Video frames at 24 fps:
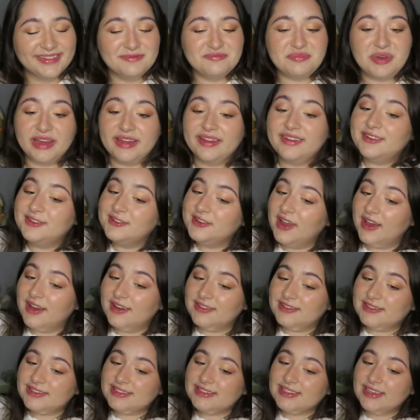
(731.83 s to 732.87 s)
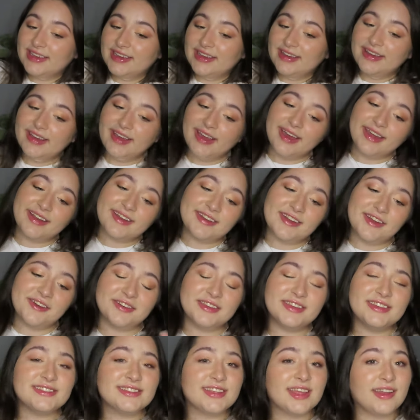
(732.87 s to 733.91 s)
But who knows? I don't know,
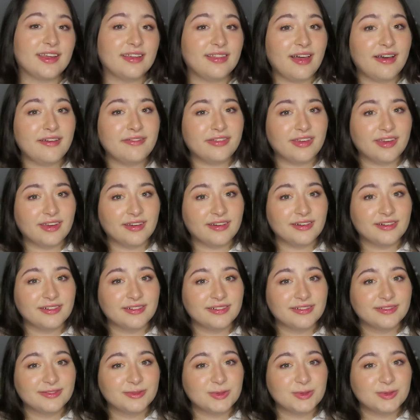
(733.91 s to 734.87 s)
he said I love you,